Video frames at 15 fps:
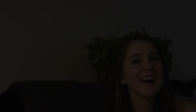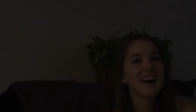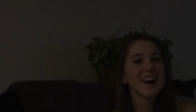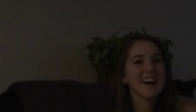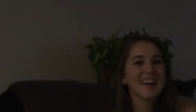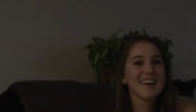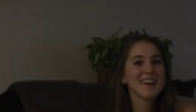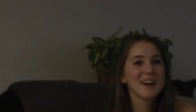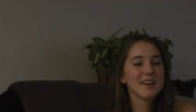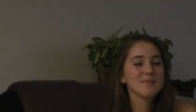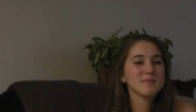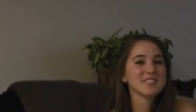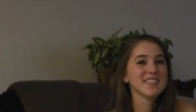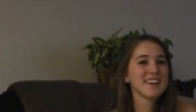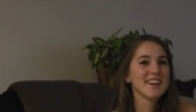Hi,
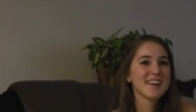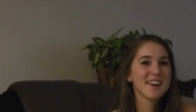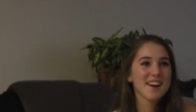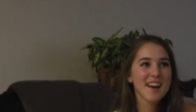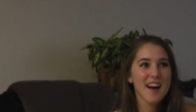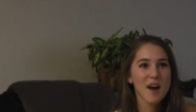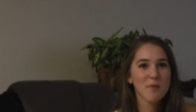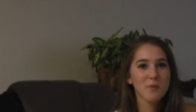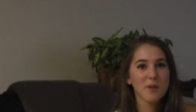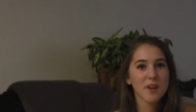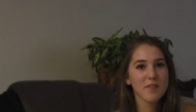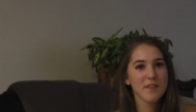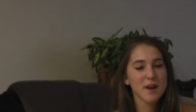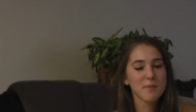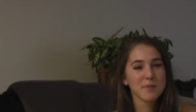I'm Jenna. I'm one
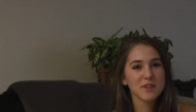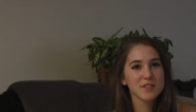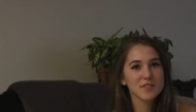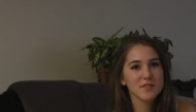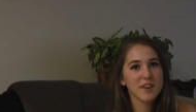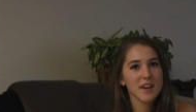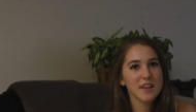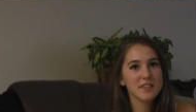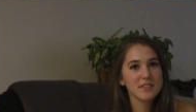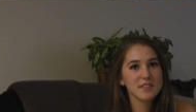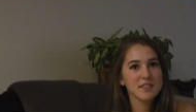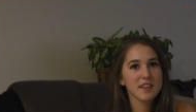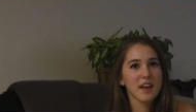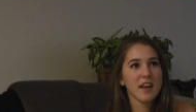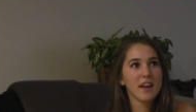of Ember's
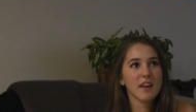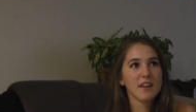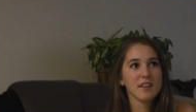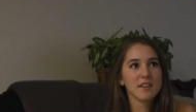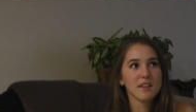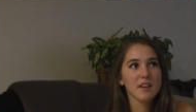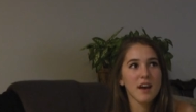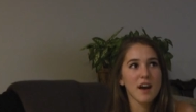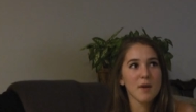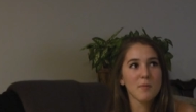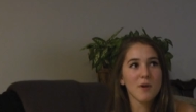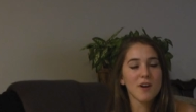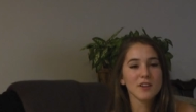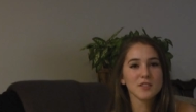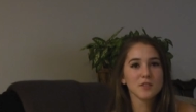friends, and
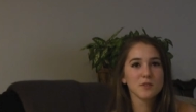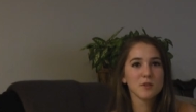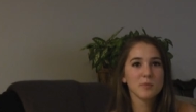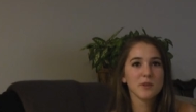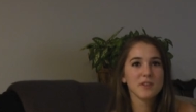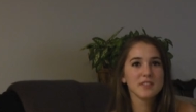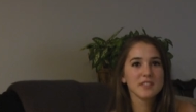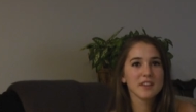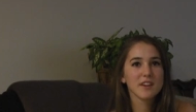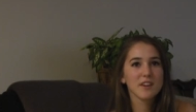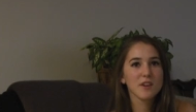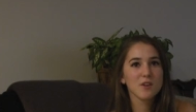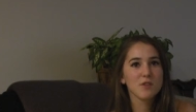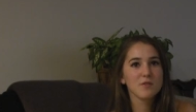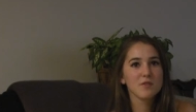I'm also a military
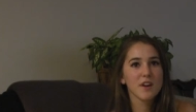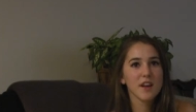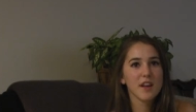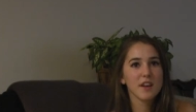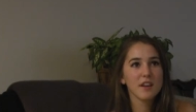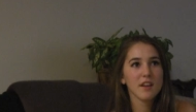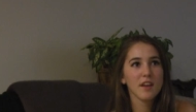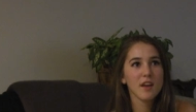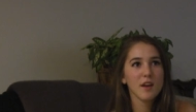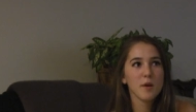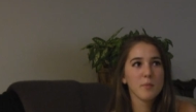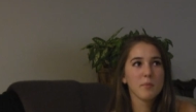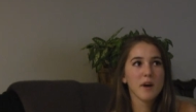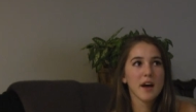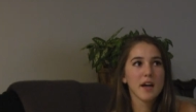girlfriend.
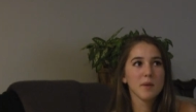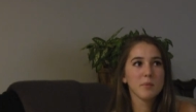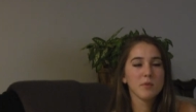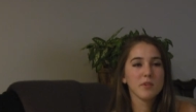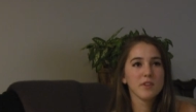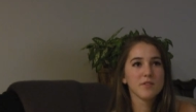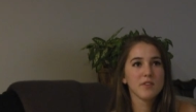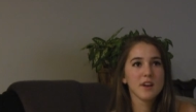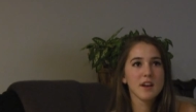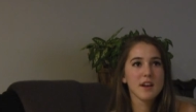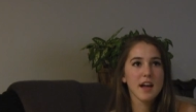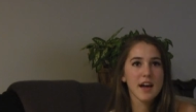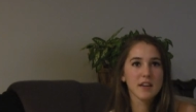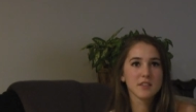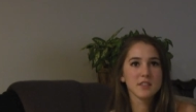My
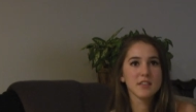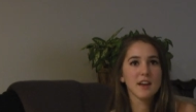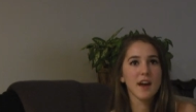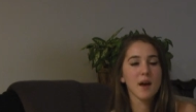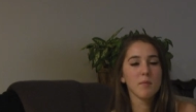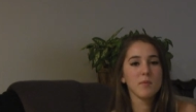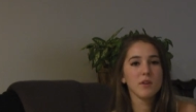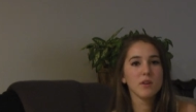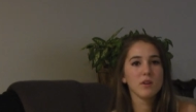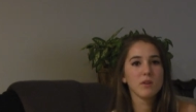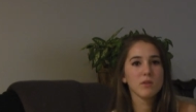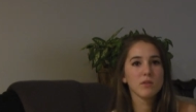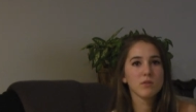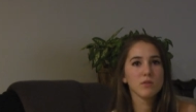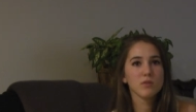boyfriend actually happened to
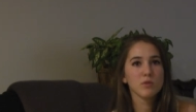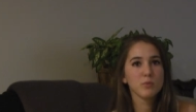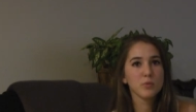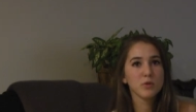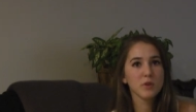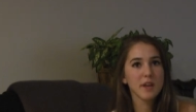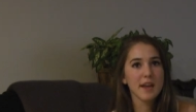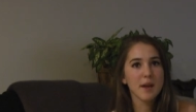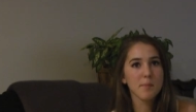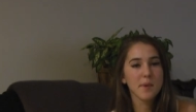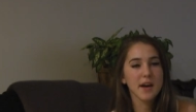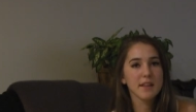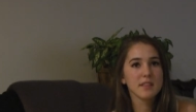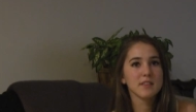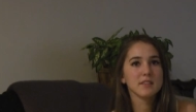go through boot camp
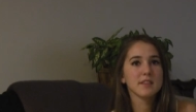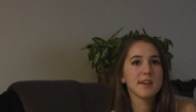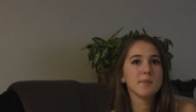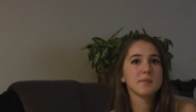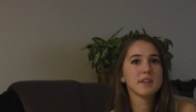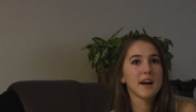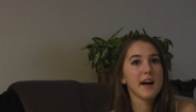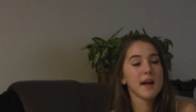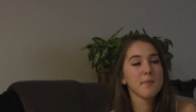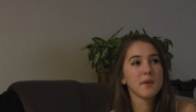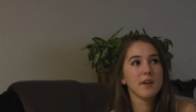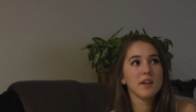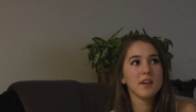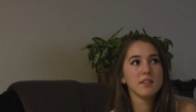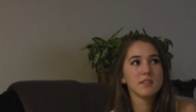at the same time
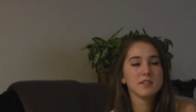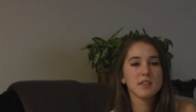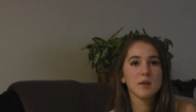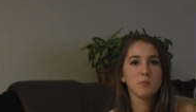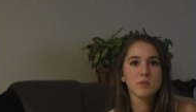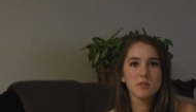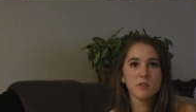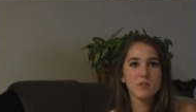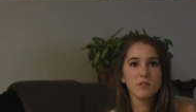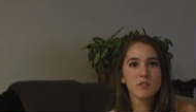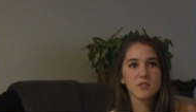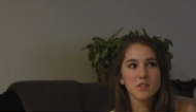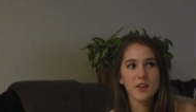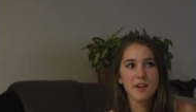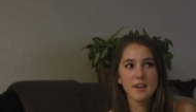and in the same platoon
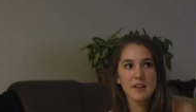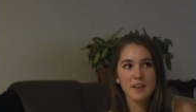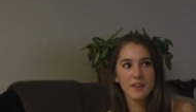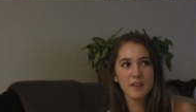as Johnny,